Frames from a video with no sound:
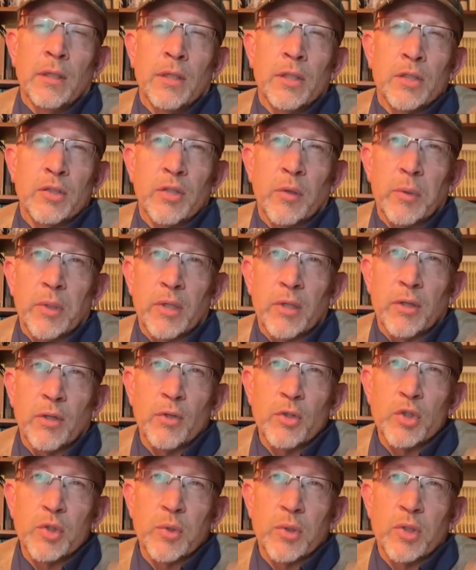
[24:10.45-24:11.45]
So I want to
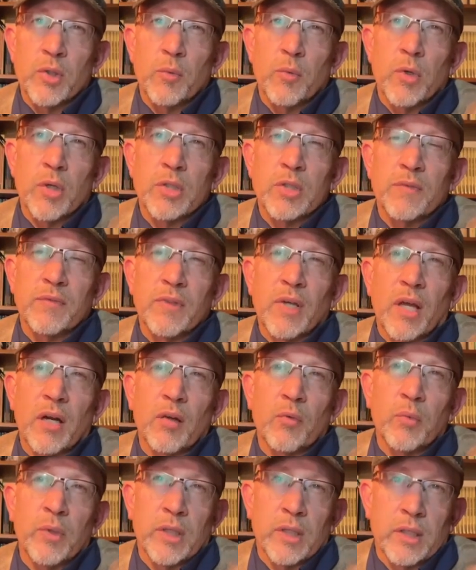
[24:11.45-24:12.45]
close with the words of
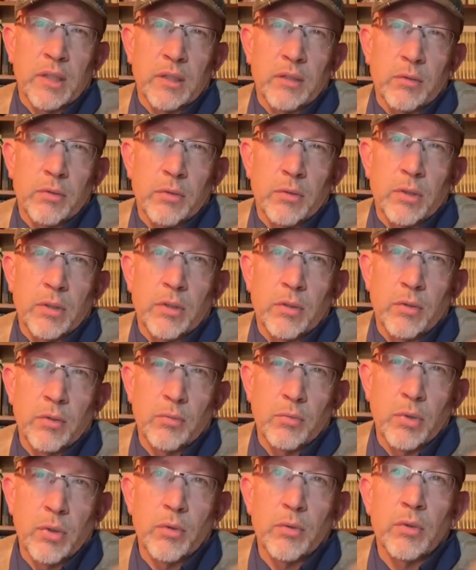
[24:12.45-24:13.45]
Donald Whitney, who
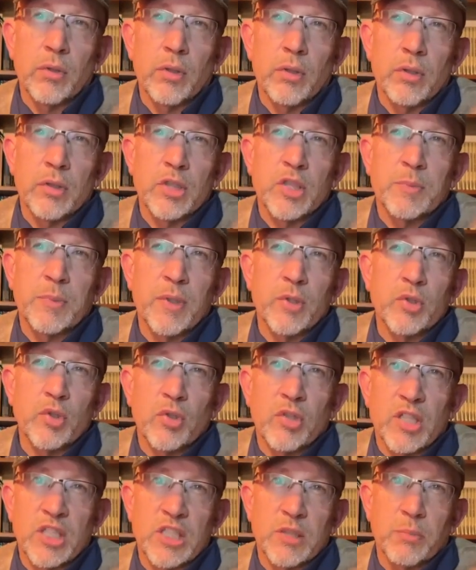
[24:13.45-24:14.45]
wrote Spiritual
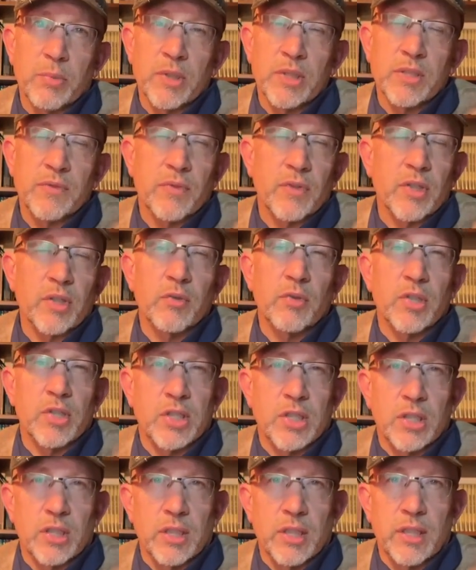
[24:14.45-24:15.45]
Disciplines for the
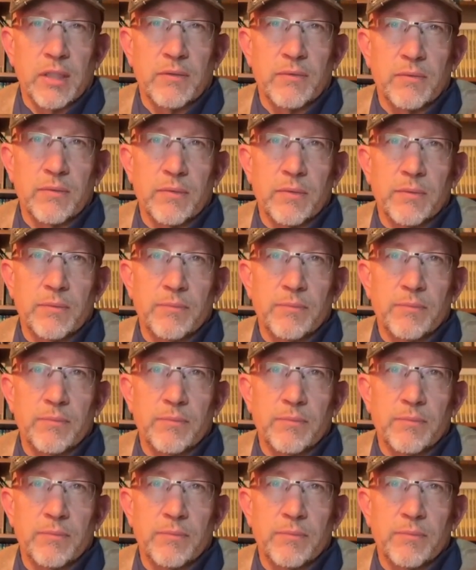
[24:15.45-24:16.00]
Christian Life.